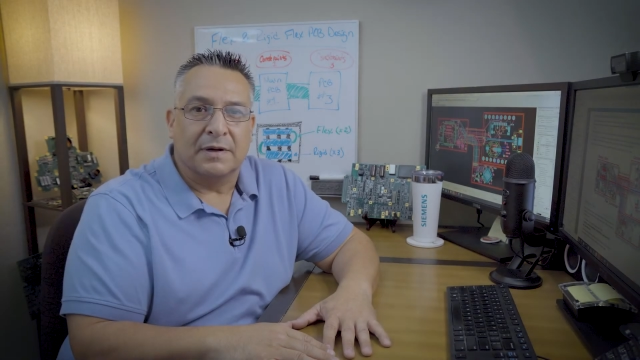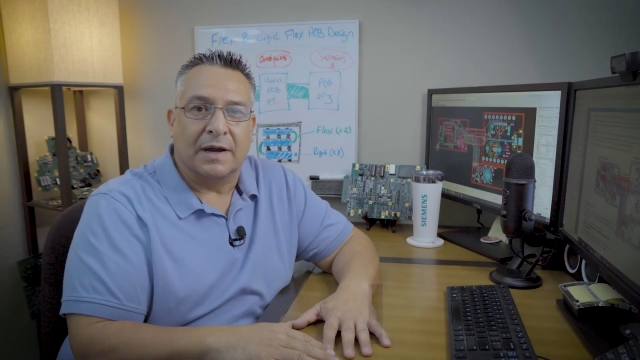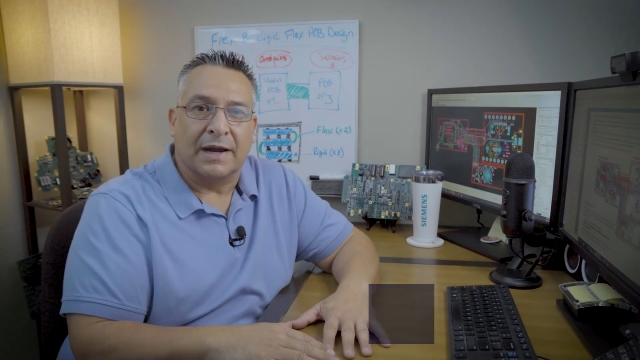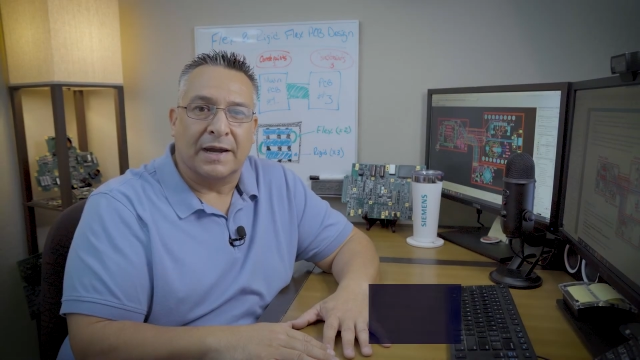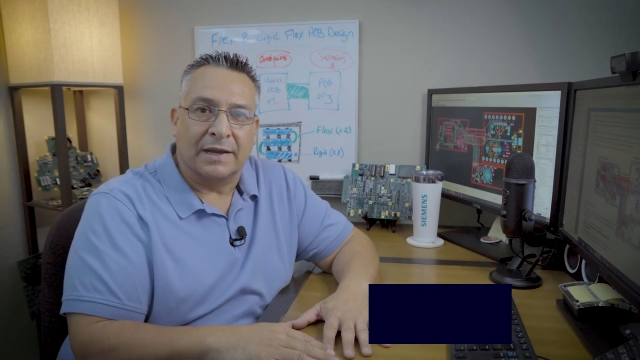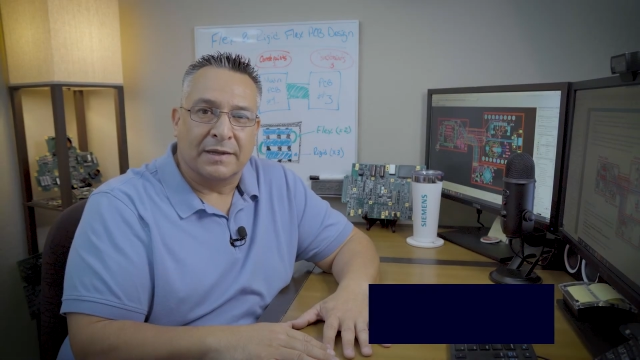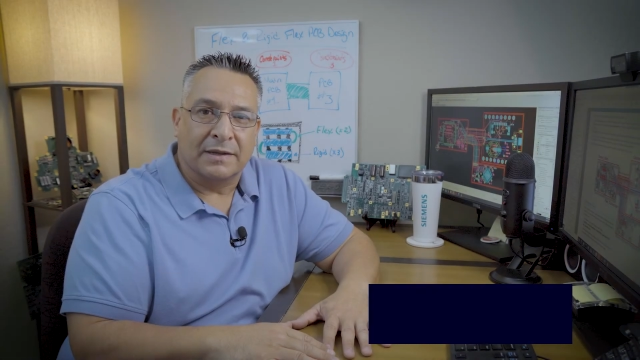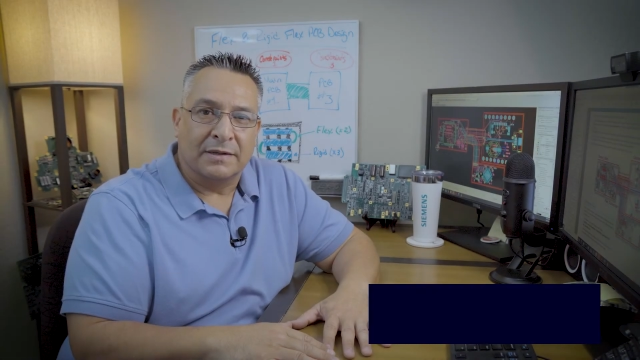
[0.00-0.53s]

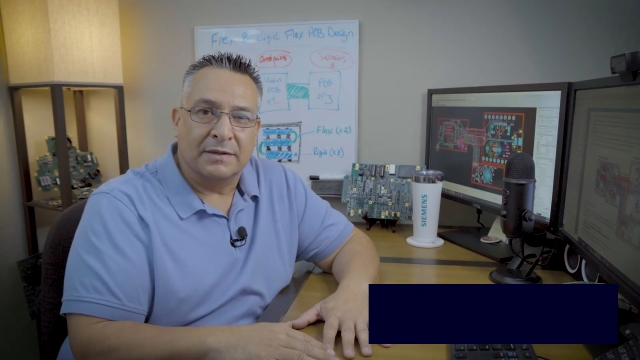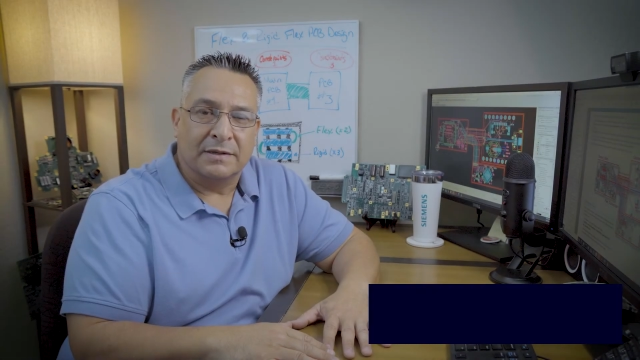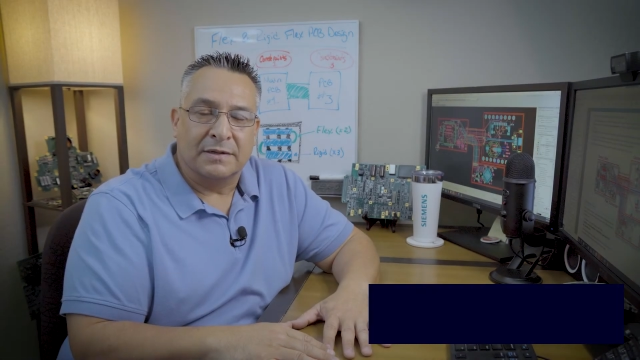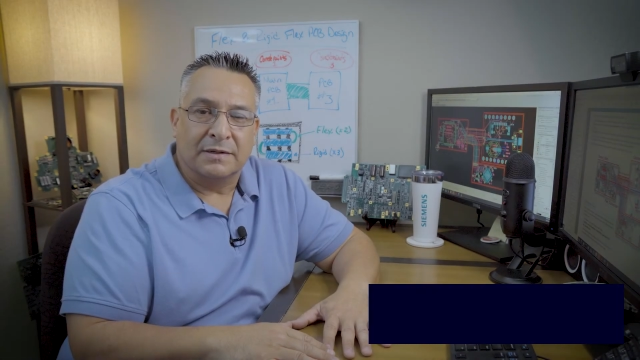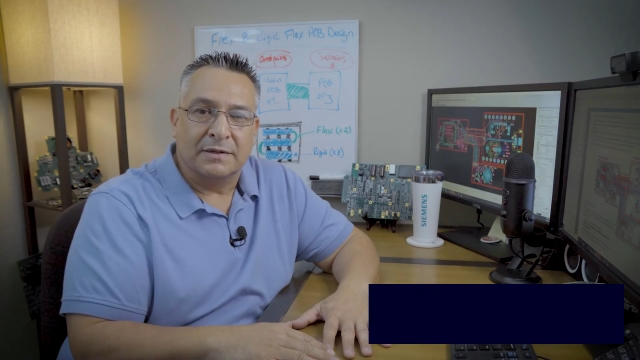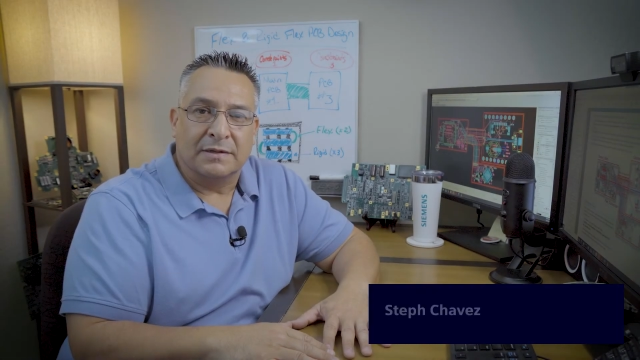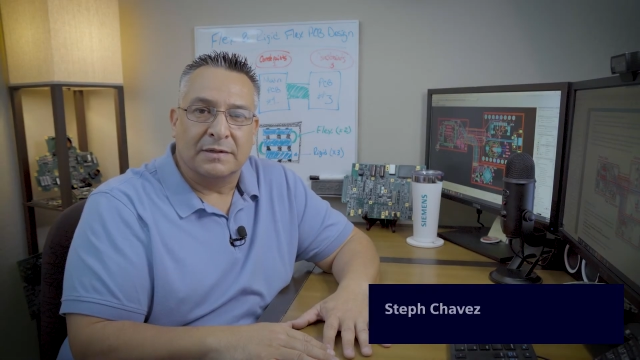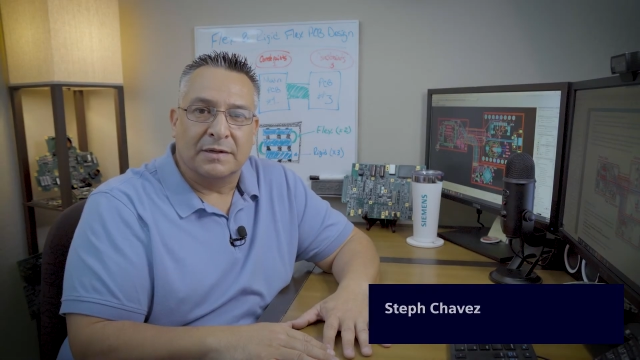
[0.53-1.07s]
Hi,
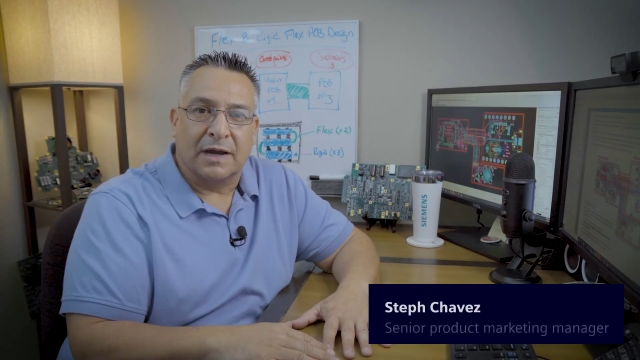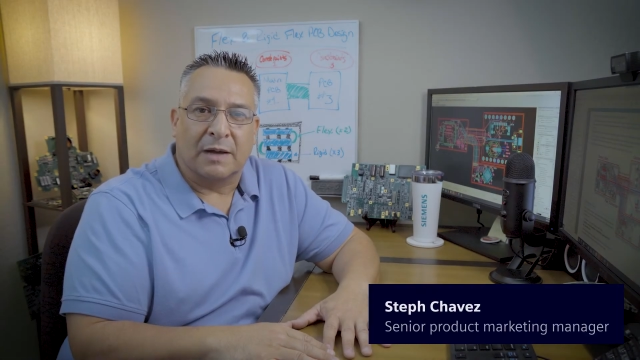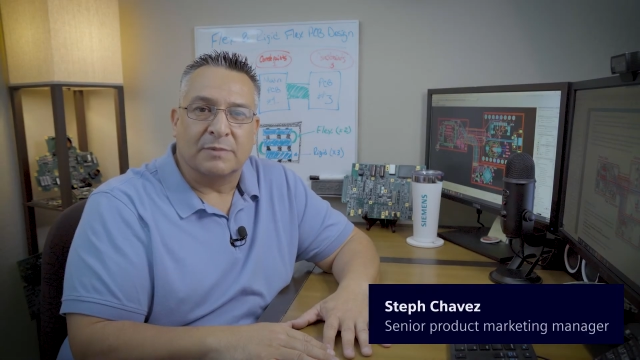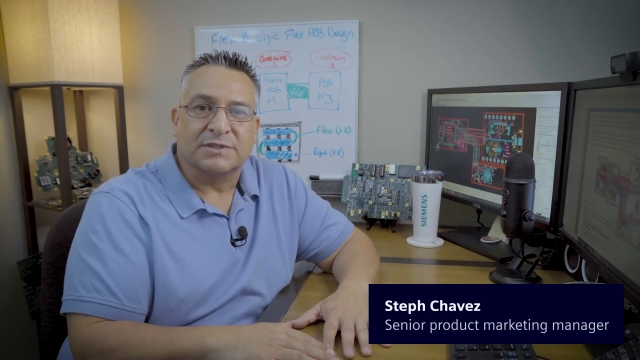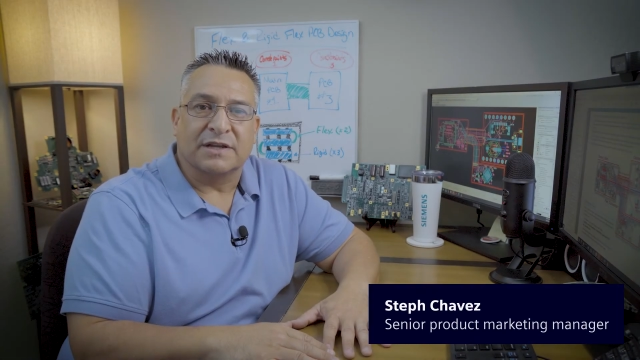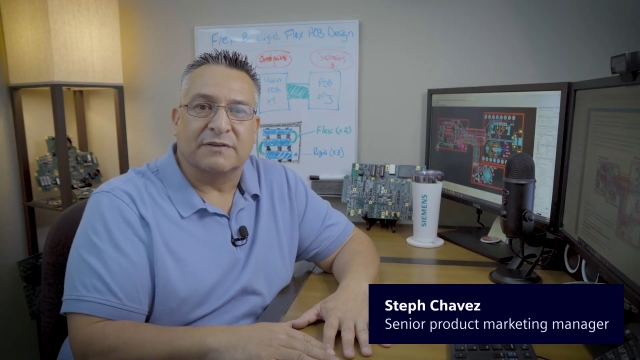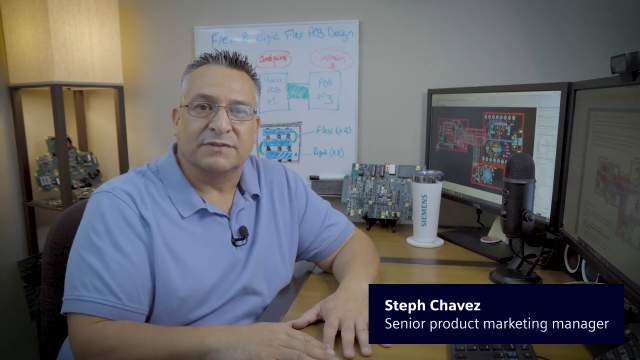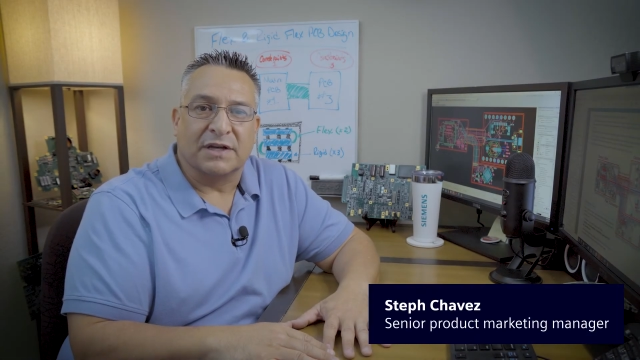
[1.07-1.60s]
I'm
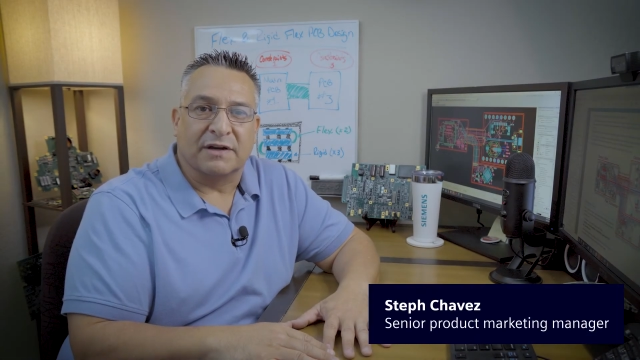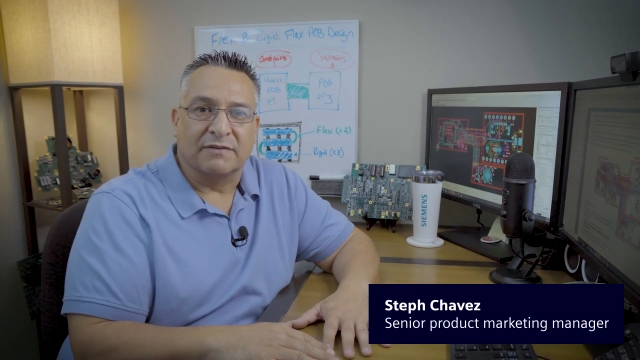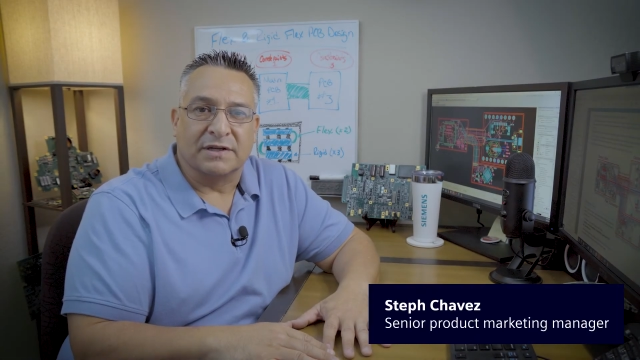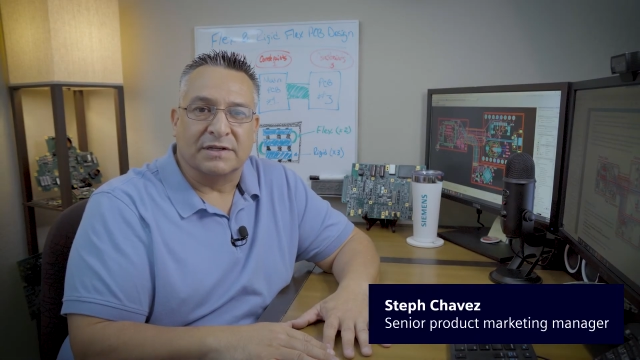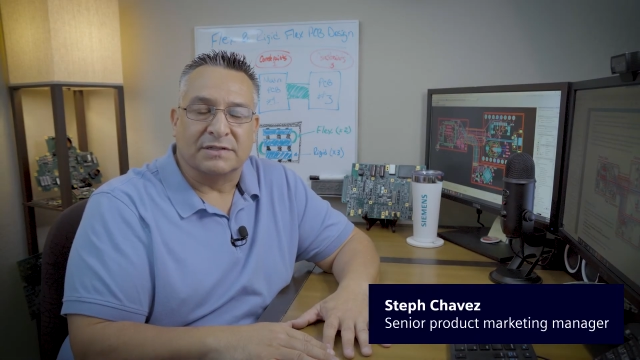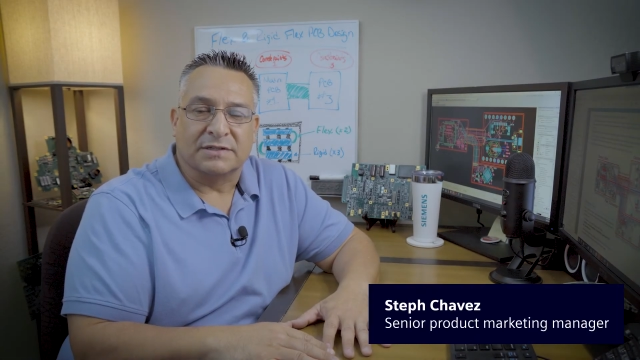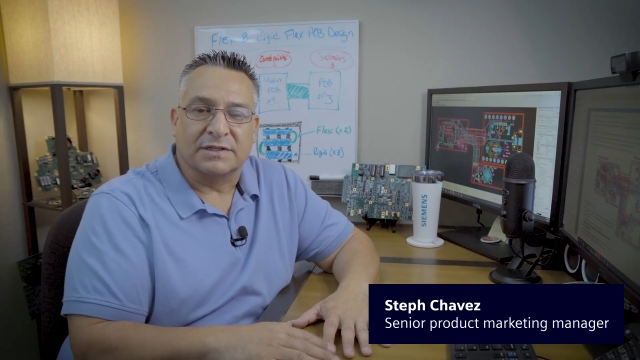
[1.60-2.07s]
Steph Chavez.